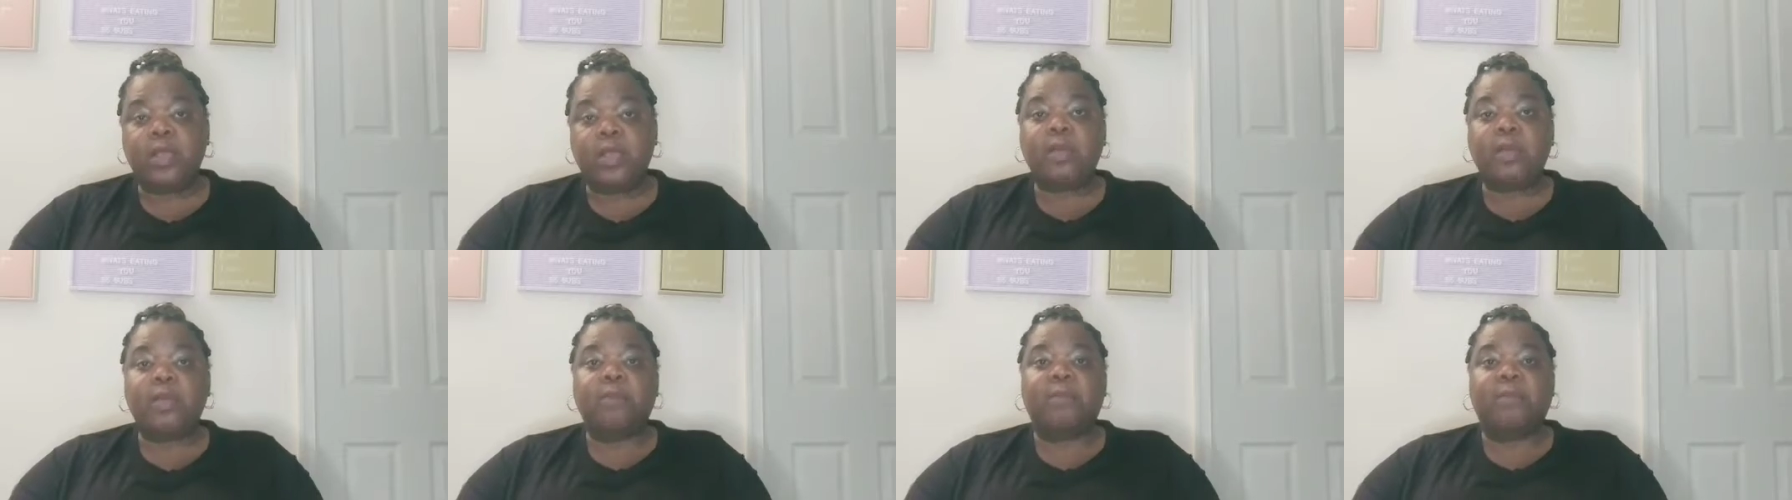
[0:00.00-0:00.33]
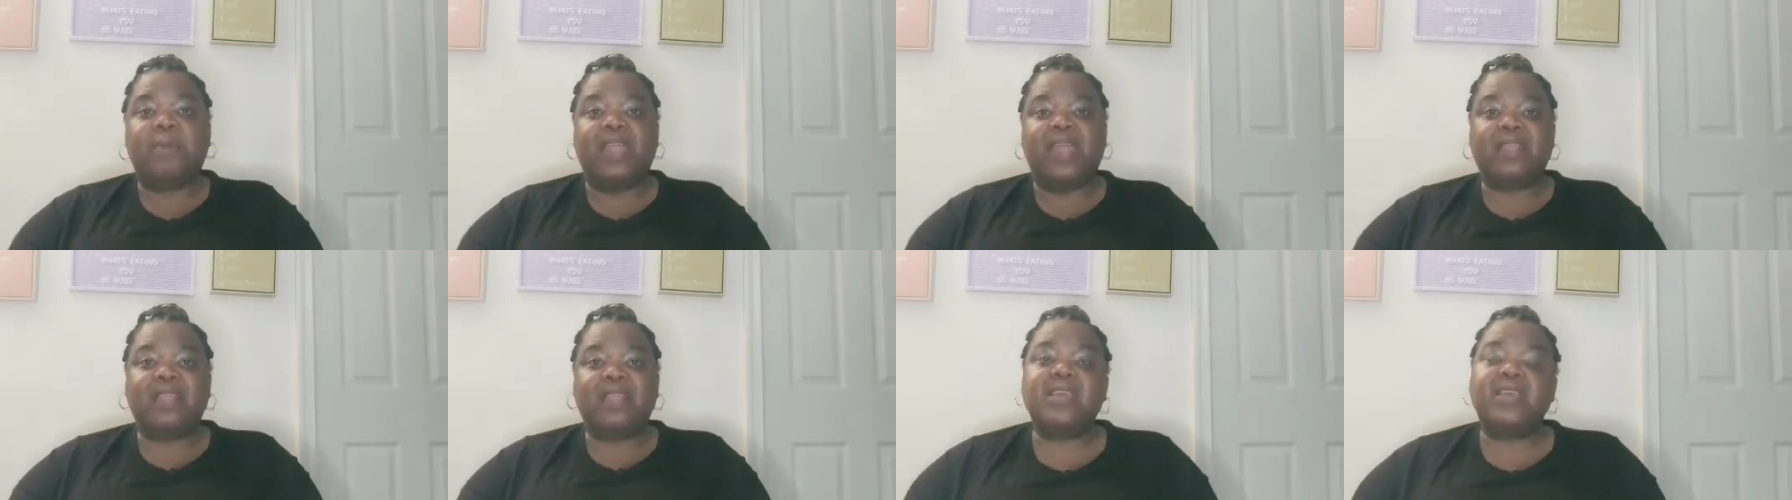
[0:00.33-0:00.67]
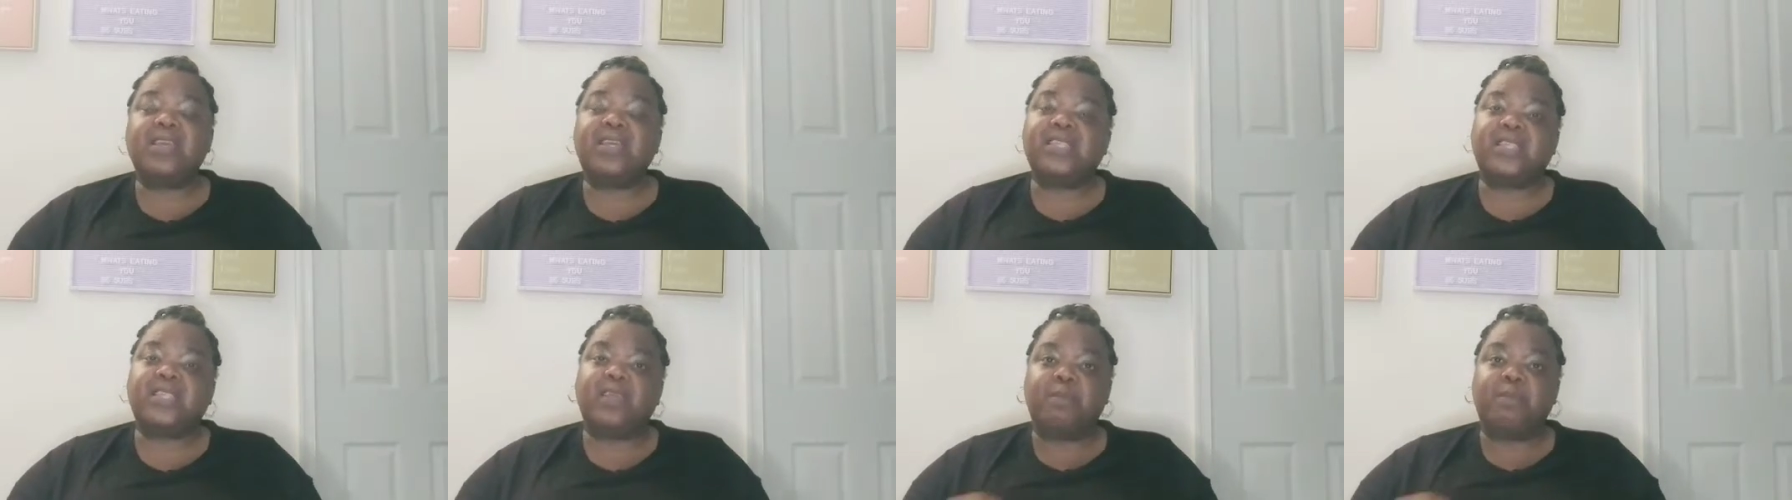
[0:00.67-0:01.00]
But I think
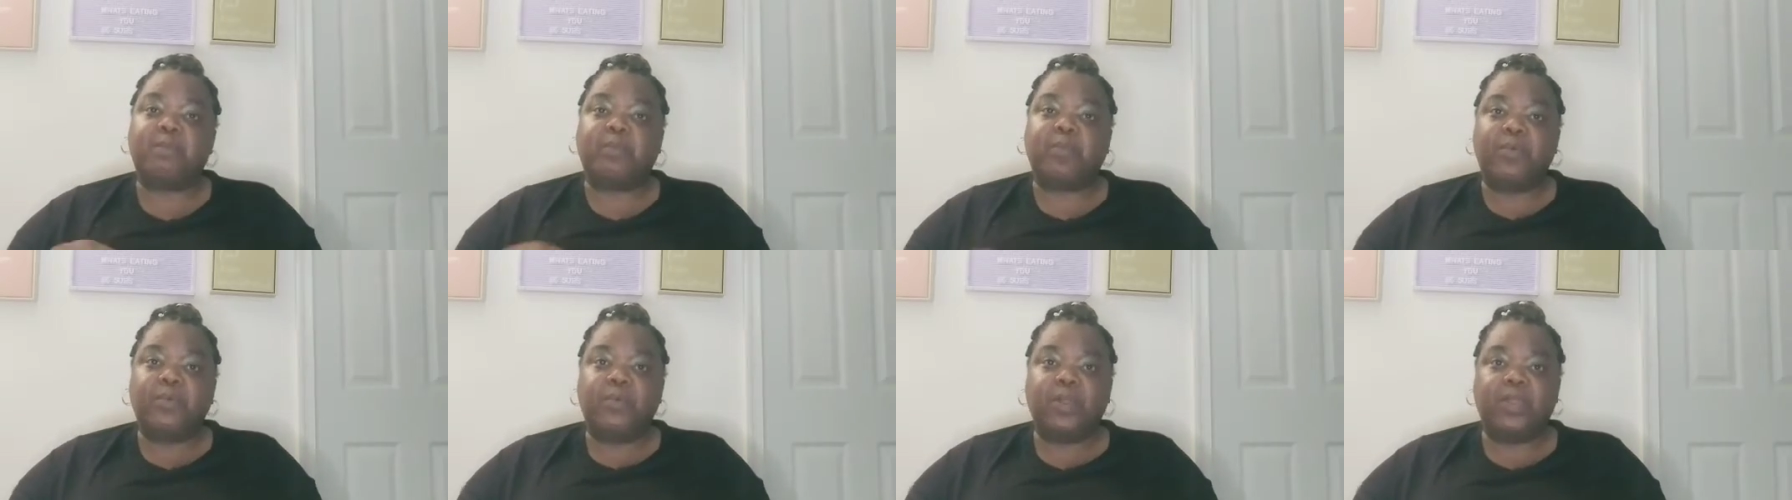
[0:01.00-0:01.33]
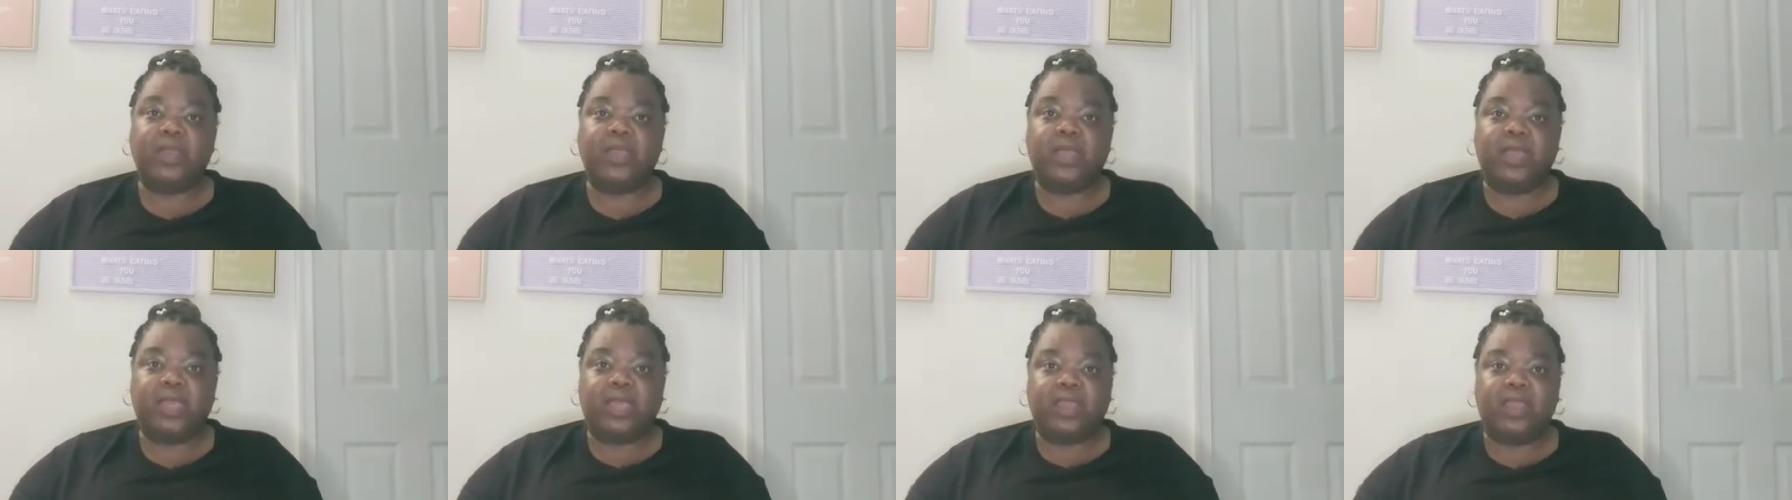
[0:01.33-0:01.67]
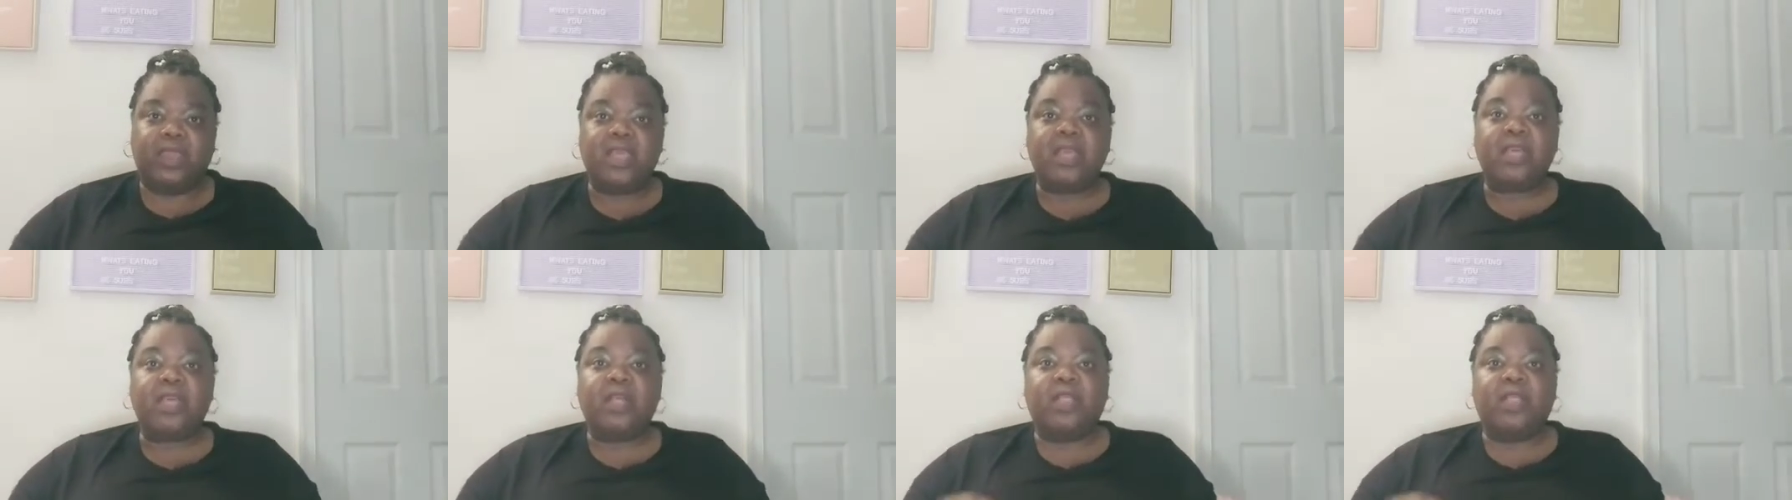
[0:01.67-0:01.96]
it's important